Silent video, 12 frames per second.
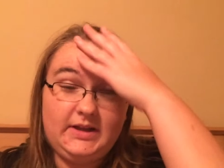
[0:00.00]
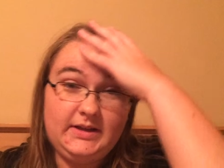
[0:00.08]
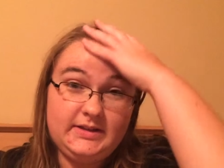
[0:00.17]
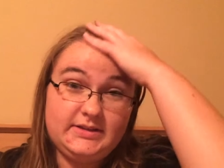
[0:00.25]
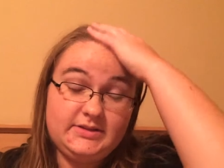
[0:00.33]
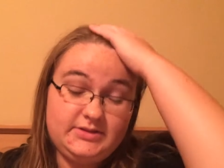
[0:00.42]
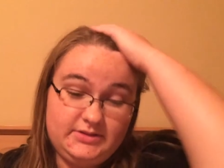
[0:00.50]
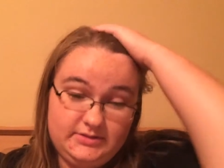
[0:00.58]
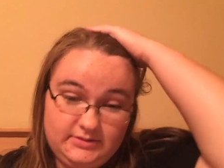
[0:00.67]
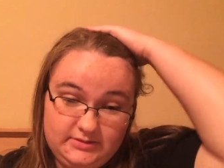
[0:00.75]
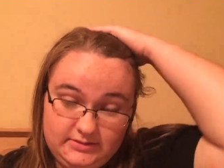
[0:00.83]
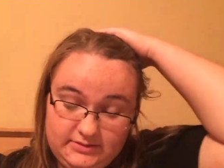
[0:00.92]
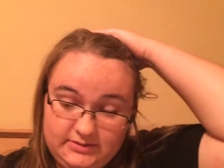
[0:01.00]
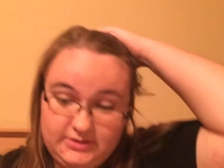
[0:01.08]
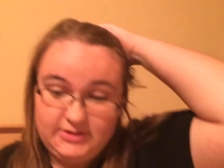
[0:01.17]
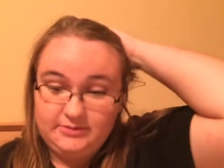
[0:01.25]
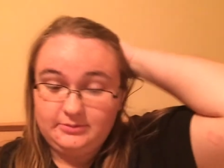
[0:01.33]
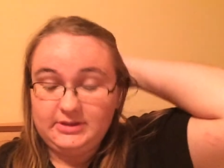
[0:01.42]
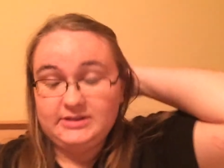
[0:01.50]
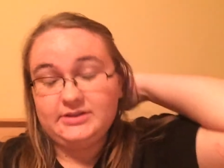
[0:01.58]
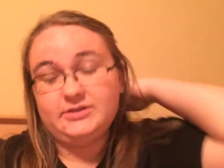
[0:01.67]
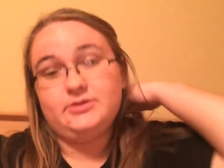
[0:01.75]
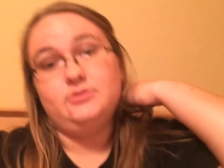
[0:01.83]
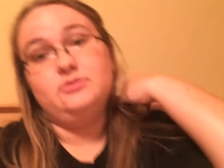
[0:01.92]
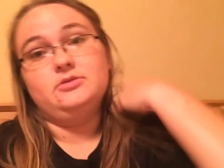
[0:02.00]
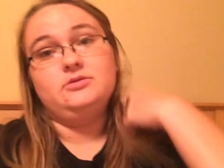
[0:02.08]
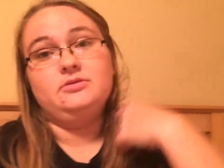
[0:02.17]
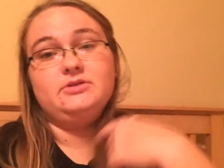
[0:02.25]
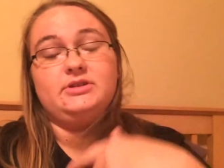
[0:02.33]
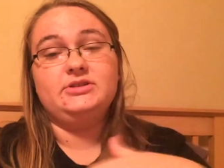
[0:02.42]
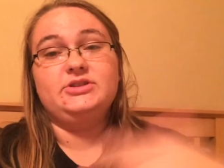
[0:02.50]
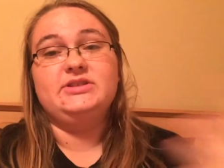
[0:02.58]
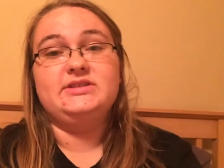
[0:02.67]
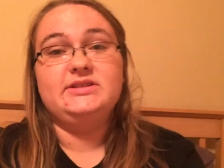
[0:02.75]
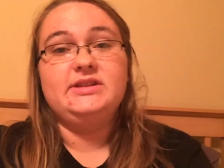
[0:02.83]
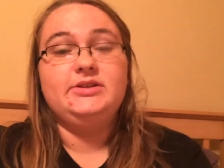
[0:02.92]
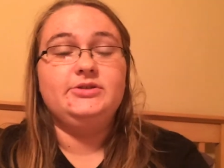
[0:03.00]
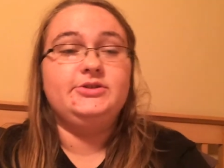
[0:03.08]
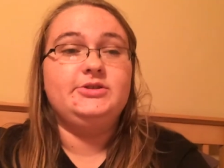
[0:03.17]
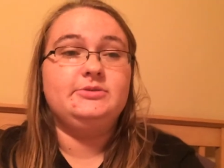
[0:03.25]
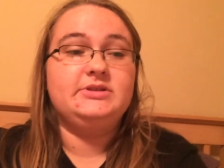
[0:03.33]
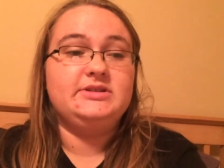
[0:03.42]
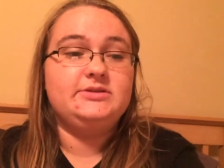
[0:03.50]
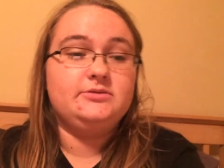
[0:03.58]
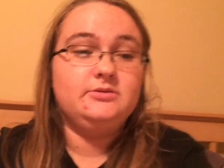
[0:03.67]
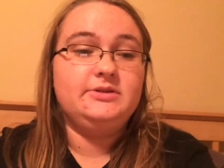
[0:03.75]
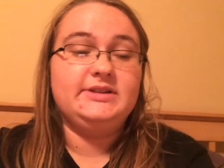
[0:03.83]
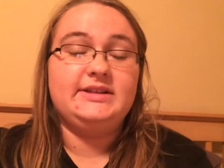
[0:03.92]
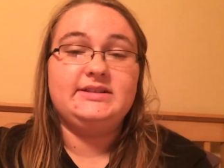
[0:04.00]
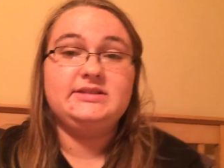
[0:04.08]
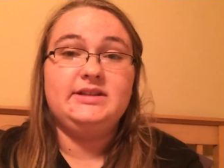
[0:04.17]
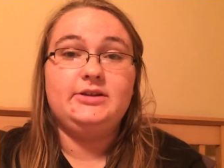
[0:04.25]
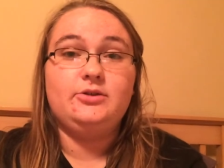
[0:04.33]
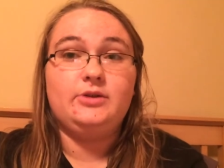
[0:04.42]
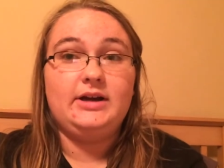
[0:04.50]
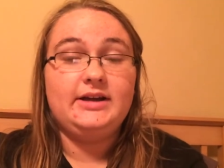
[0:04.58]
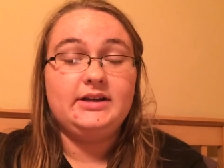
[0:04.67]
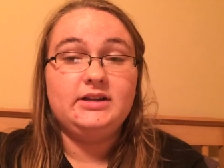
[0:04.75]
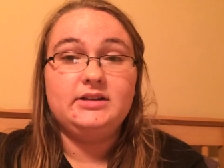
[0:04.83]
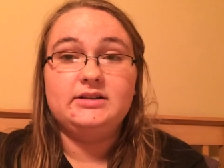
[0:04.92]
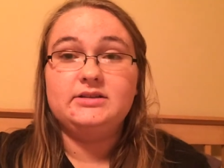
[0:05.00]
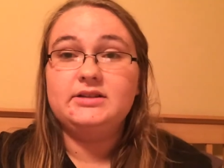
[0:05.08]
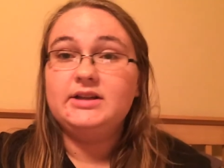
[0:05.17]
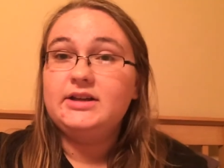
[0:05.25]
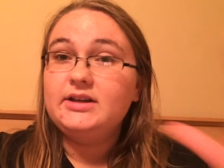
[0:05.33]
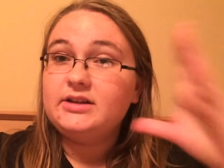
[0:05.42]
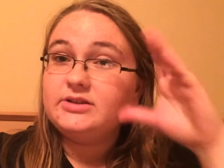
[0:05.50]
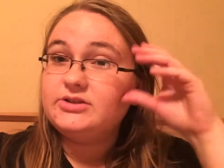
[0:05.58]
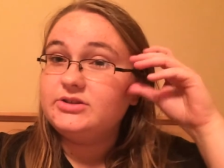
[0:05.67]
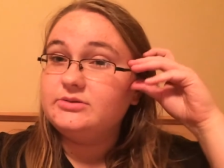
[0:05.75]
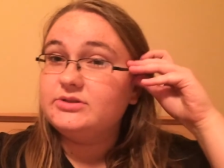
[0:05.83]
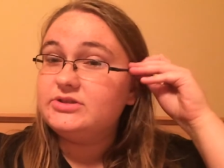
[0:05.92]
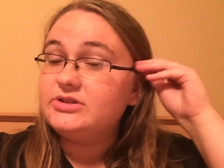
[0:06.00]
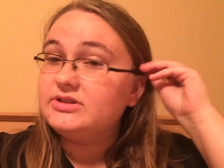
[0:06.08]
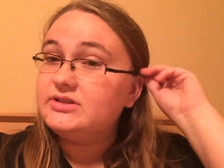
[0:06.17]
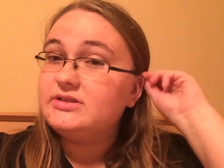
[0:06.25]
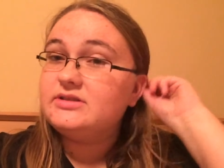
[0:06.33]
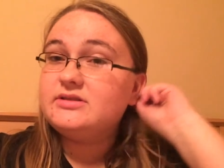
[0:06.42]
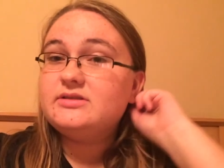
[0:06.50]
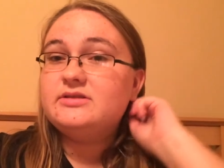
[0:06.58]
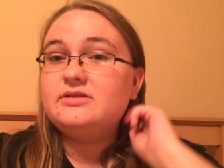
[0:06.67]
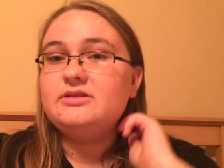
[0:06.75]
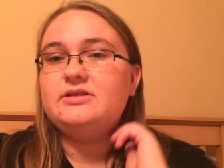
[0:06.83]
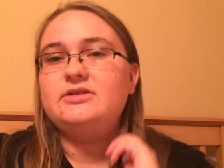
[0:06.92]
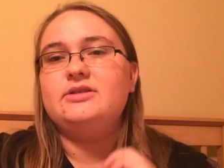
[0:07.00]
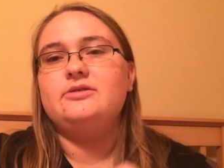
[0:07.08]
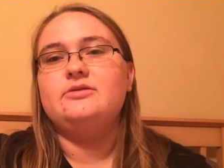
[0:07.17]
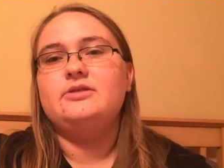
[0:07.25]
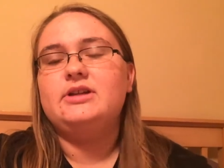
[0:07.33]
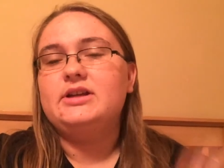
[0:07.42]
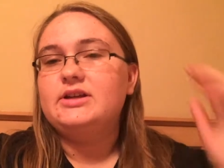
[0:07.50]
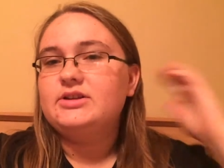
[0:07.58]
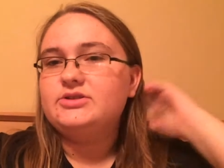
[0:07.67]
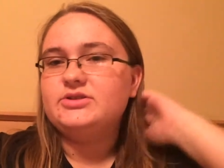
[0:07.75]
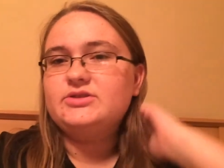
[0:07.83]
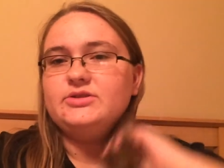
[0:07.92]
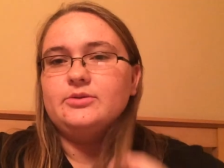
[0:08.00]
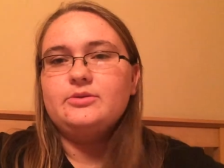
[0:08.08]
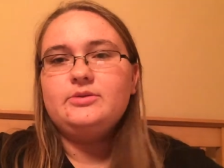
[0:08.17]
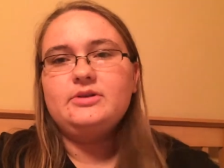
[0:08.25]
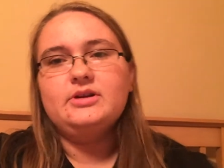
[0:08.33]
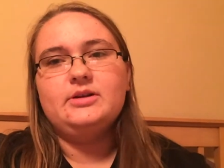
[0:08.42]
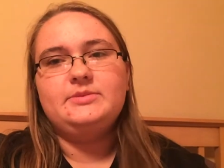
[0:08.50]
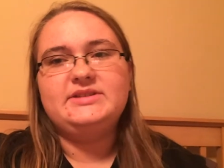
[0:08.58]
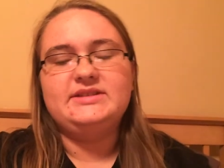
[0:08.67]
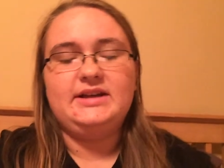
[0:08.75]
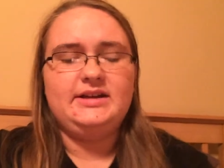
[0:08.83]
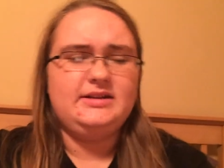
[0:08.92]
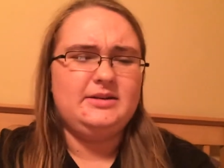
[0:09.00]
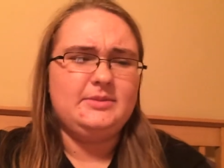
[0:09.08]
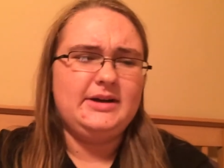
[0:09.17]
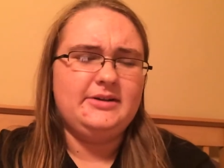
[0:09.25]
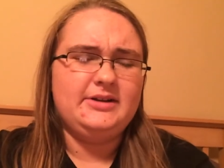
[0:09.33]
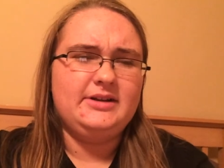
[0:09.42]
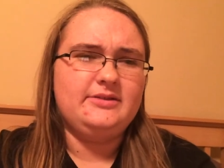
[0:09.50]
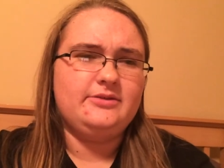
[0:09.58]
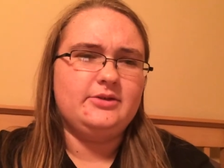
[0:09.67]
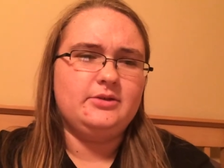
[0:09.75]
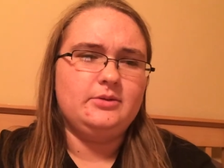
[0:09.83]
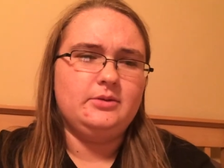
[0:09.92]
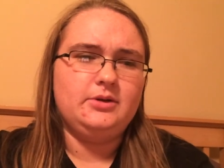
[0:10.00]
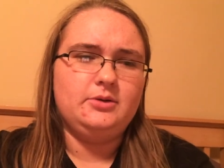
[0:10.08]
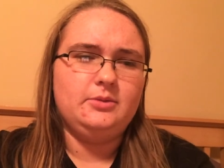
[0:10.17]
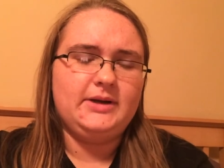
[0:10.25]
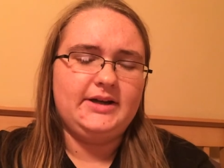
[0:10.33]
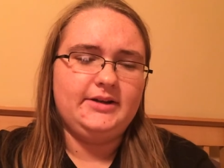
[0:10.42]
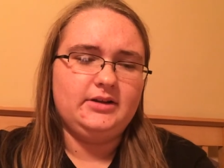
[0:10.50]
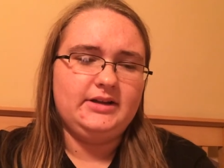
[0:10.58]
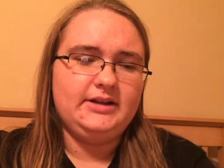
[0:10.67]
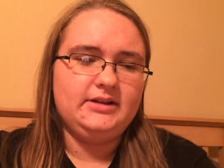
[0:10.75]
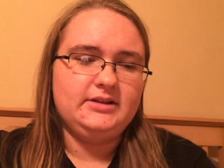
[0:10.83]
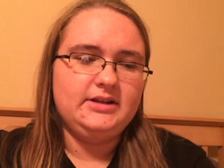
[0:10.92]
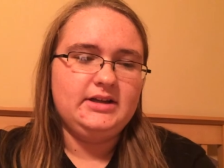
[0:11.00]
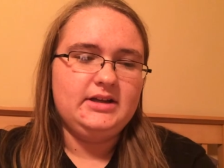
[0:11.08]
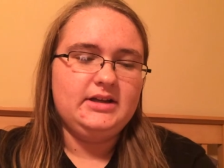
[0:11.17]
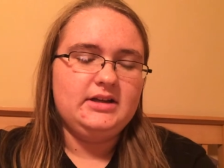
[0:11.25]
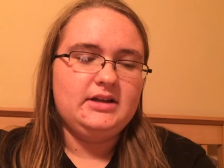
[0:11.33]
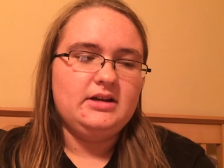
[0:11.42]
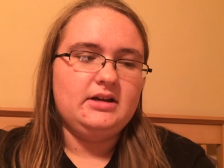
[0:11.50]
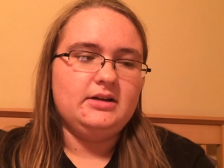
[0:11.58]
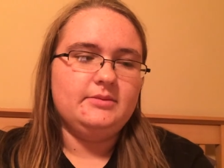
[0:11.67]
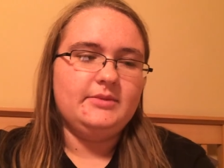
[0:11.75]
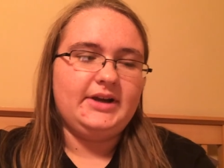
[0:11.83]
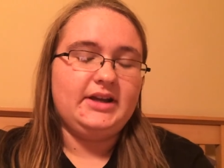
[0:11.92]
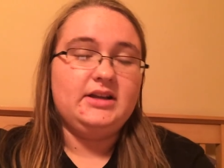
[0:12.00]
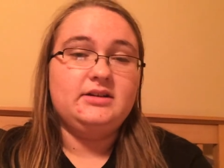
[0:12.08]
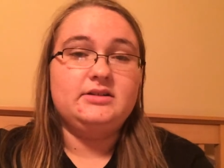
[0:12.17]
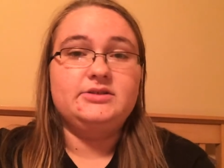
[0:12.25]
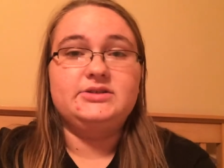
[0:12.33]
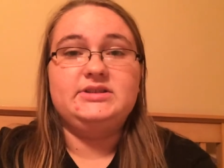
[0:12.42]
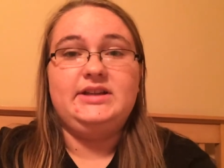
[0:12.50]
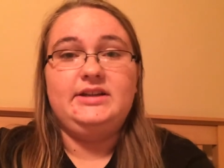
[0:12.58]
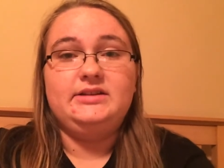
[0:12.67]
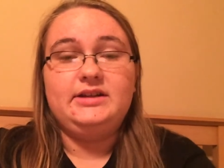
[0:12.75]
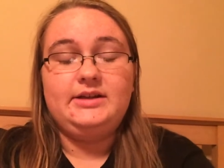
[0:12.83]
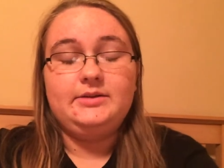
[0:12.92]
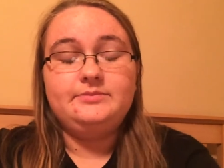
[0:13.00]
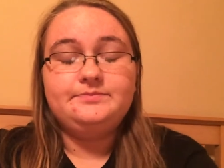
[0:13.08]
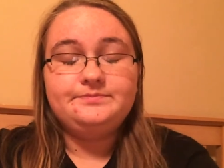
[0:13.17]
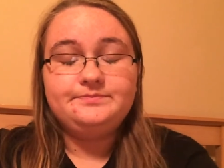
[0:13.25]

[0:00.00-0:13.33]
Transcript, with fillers: i guess she went to school because she's a teacher she went to school the next day crying and because she was just you know just so upset about it for a little while and um, i can understand that